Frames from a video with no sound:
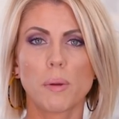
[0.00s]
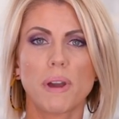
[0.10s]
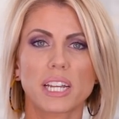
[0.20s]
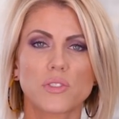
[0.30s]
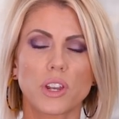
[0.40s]

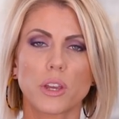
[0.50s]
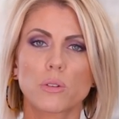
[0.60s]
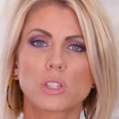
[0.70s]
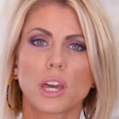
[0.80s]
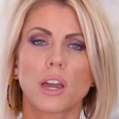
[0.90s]
past
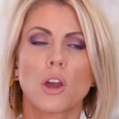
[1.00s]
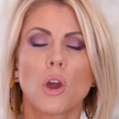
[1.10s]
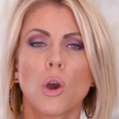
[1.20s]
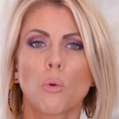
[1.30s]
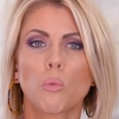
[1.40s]
videos that
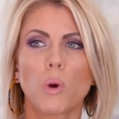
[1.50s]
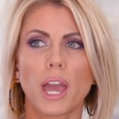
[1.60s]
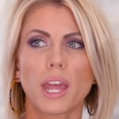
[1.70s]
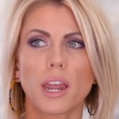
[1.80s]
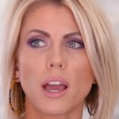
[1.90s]

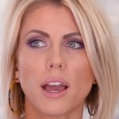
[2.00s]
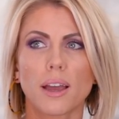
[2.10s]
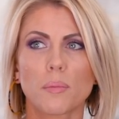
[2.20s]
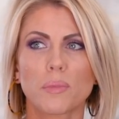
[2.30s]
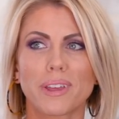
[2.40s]
when um,